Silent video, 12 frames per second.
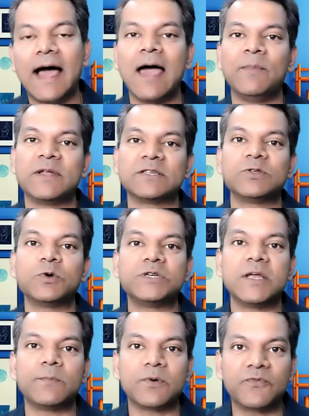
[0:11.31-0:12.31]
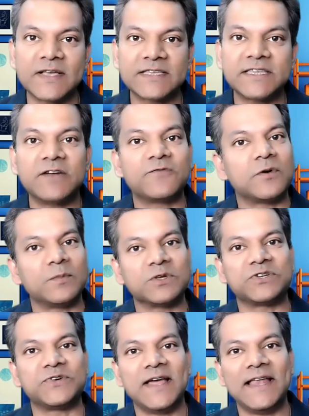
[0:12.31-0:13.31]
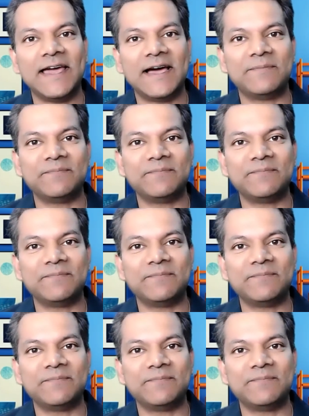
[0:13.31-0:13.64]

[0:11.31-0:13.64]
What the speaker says: I'm an associate professor from Australia.